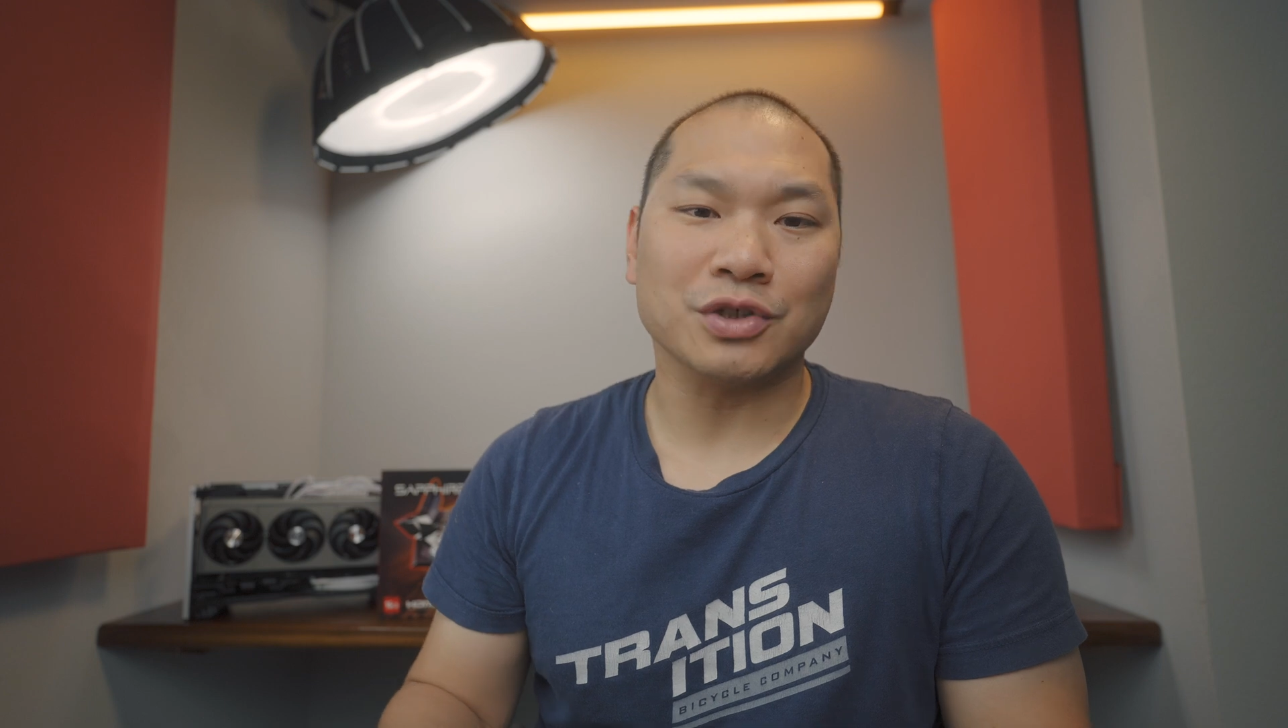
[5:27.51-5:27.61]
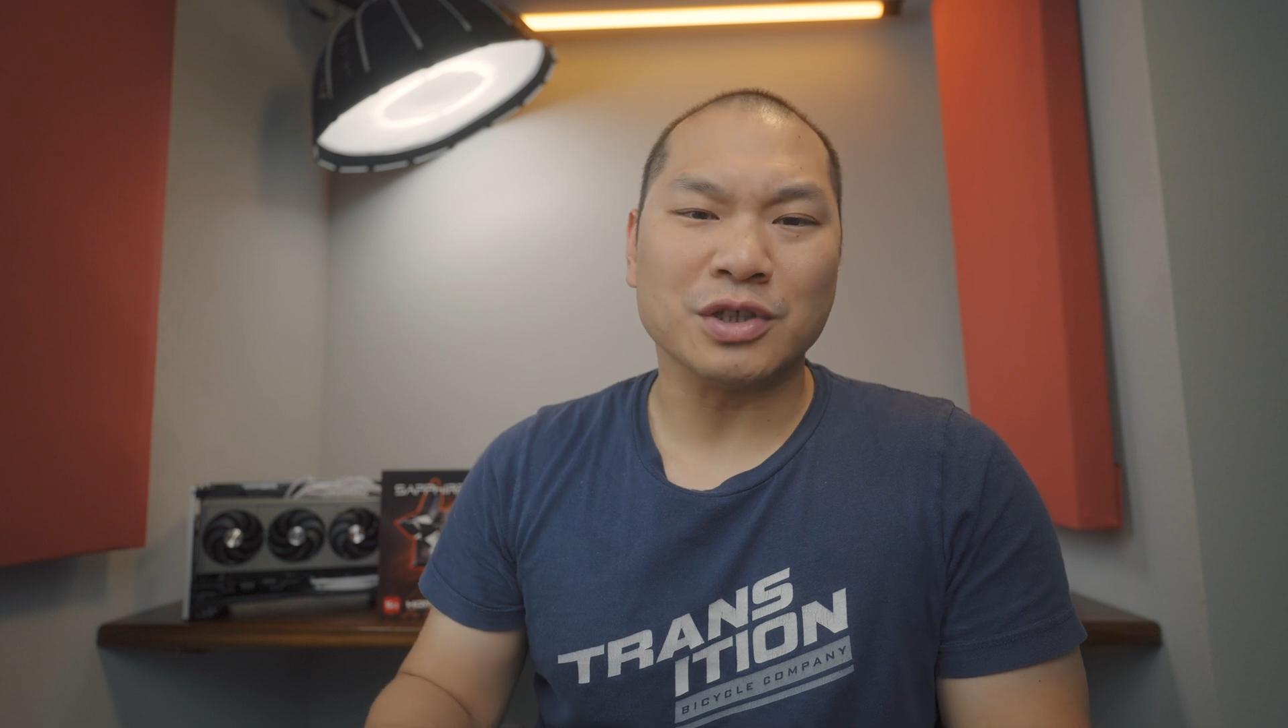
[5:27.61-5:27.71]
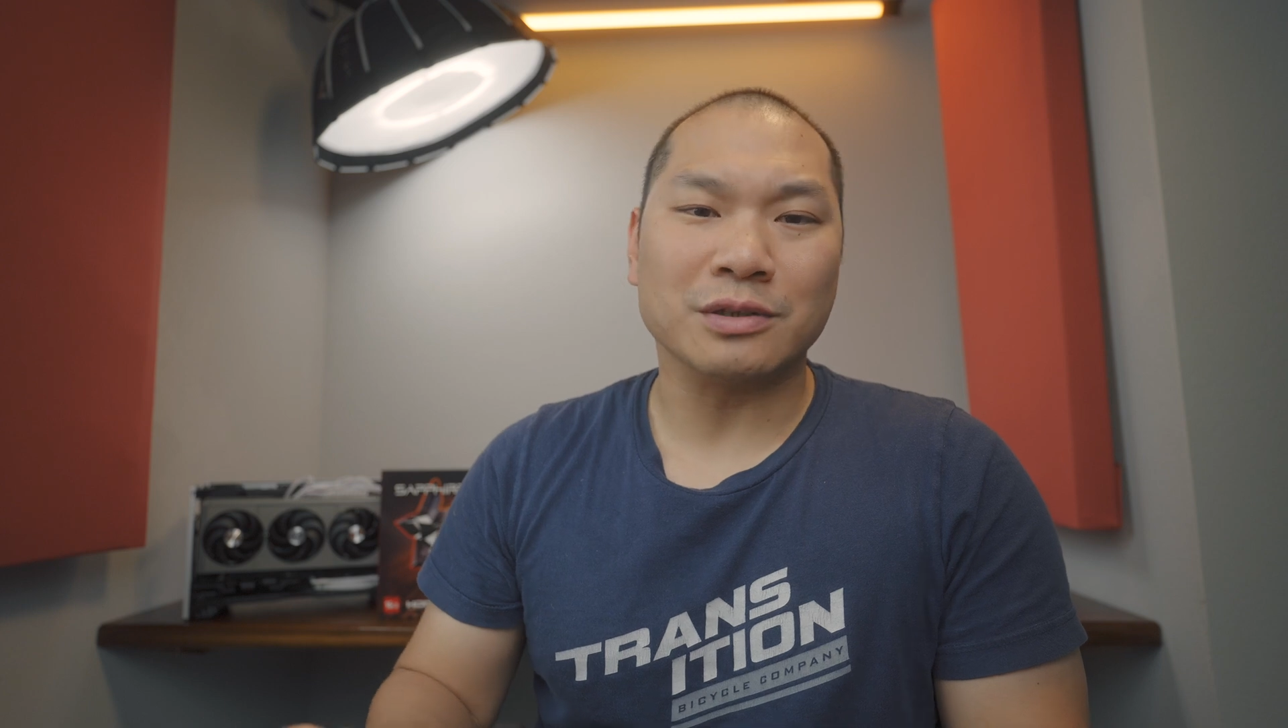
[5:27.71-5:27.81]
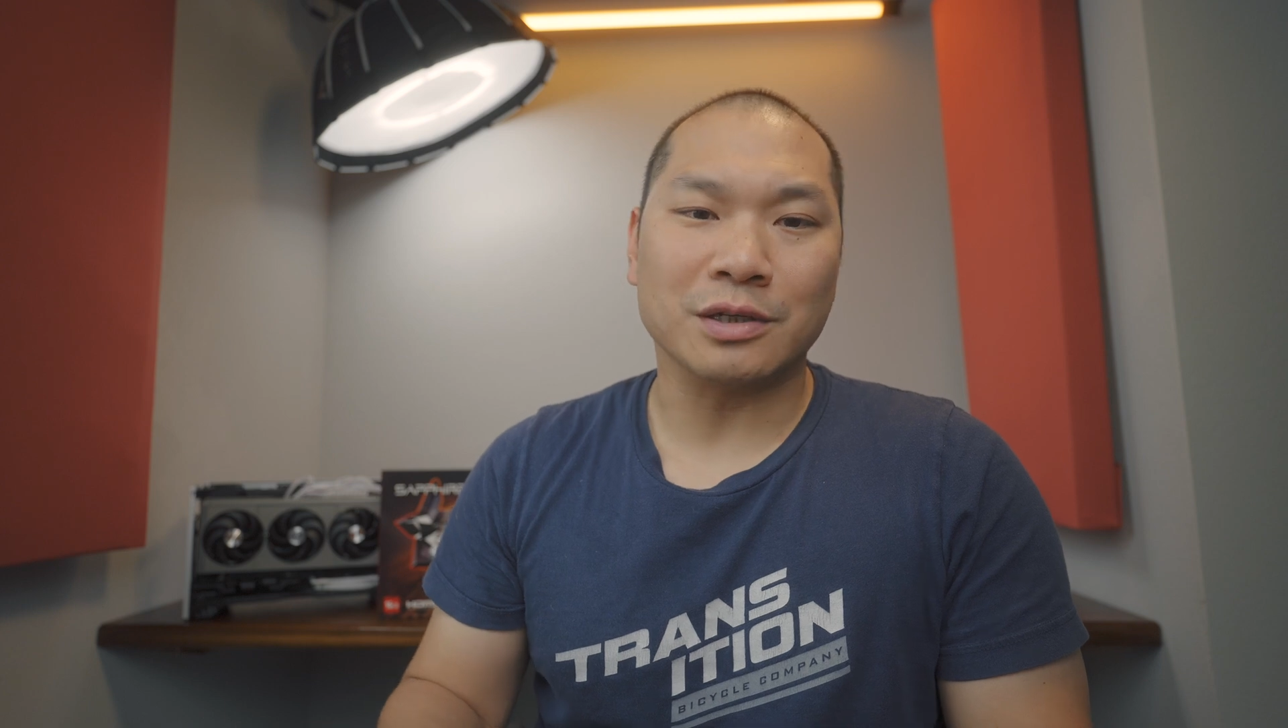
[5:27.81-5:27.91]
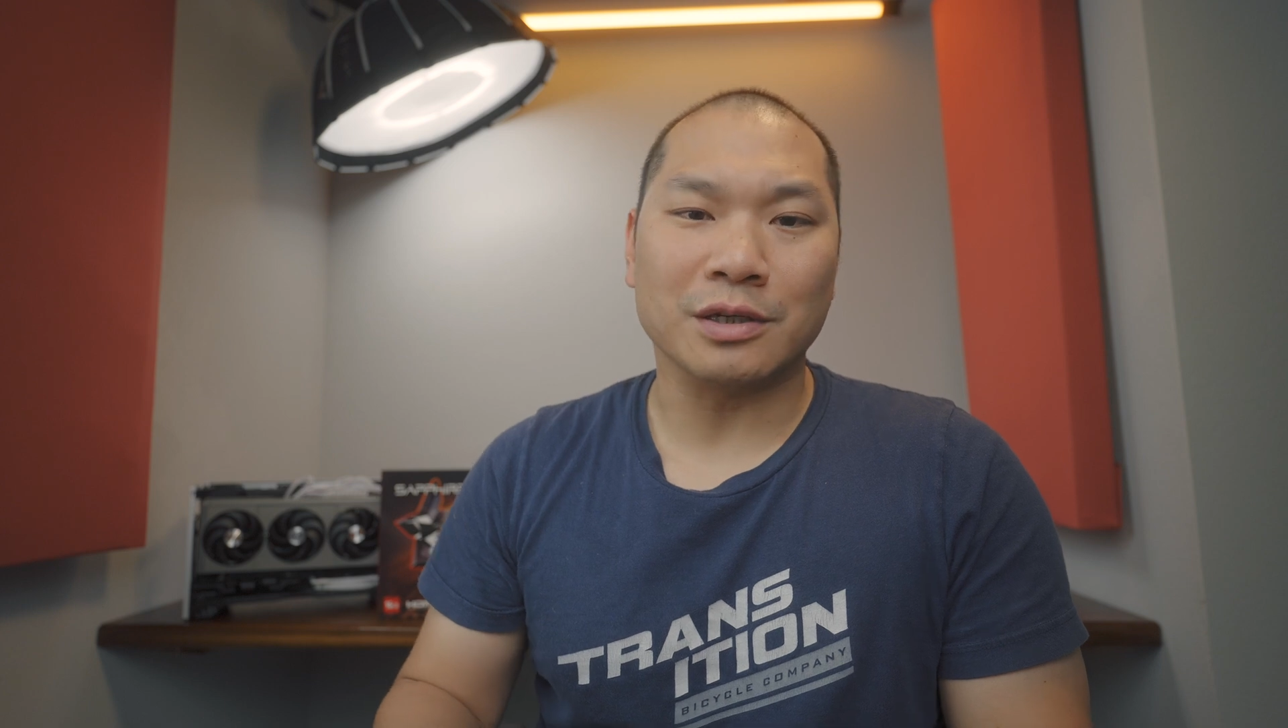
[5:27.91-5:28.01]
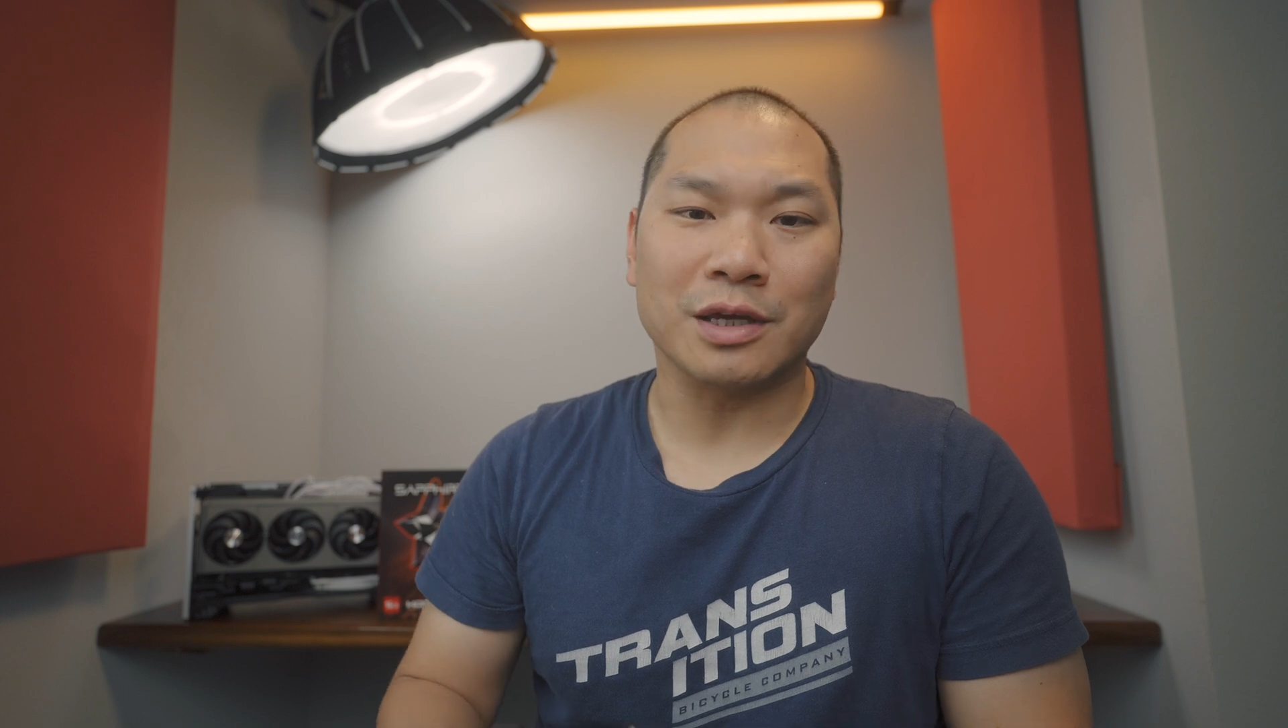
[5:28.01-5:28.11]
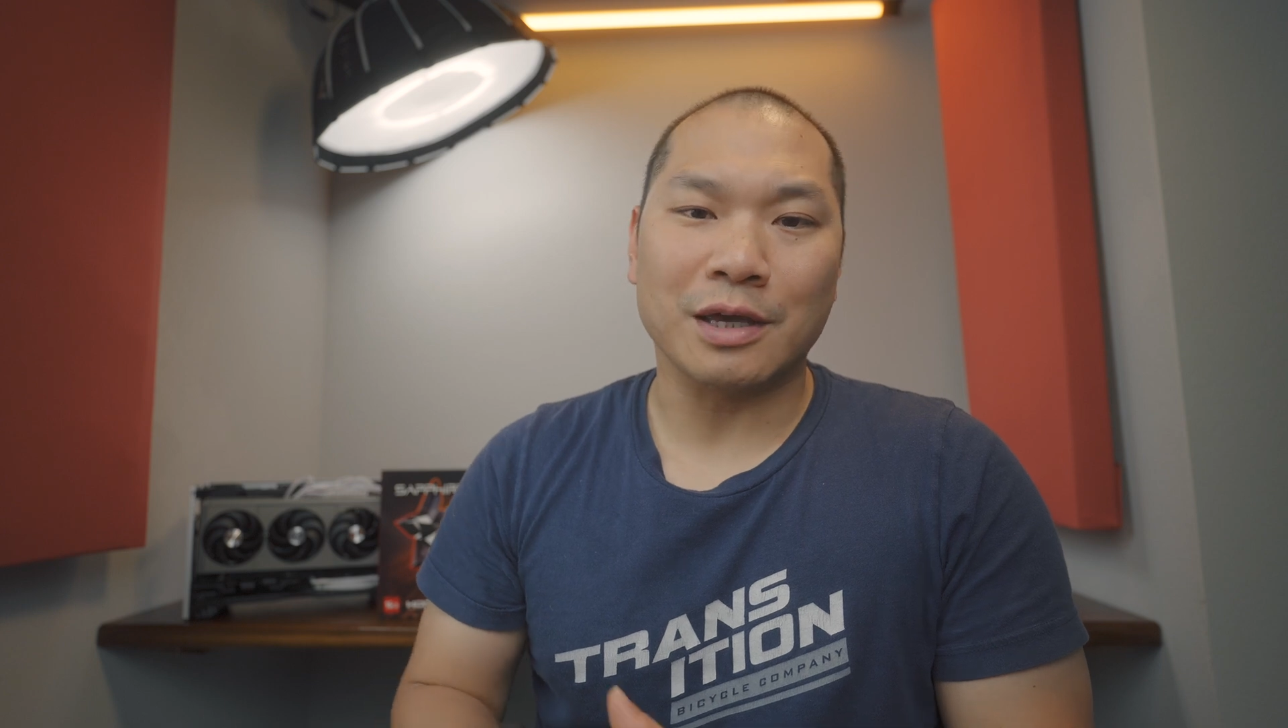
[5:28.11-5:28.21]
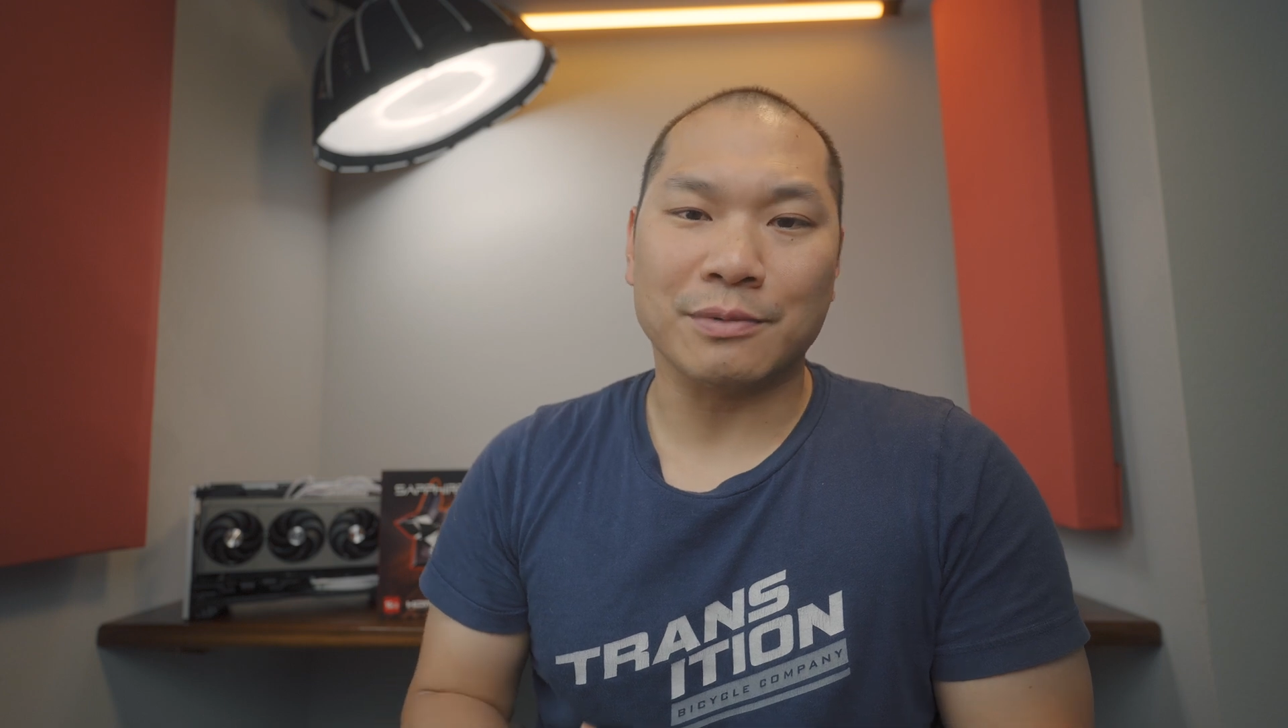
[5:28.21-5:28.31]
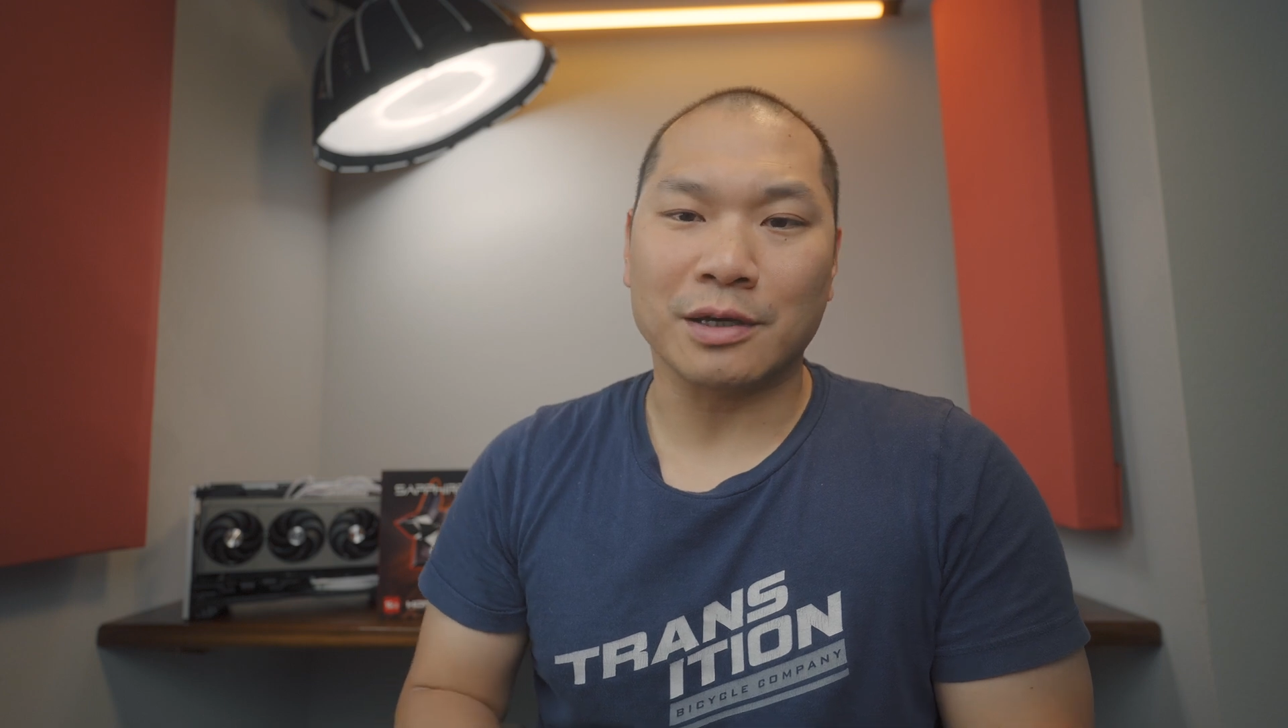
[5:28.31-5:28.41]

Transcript: just keep